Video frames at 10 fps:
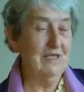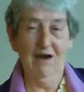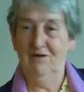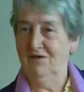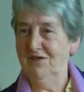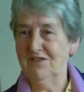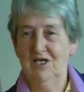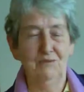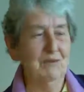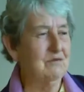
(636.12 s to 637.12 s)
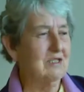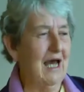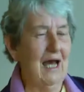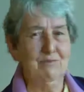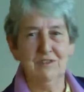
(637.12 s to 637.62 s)
down on his arm. It was
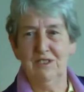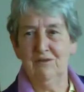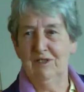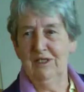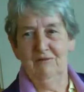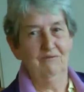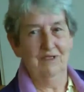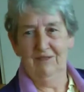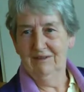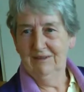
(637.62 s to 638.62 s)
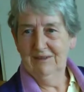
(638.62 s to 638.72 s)
absolutely lovely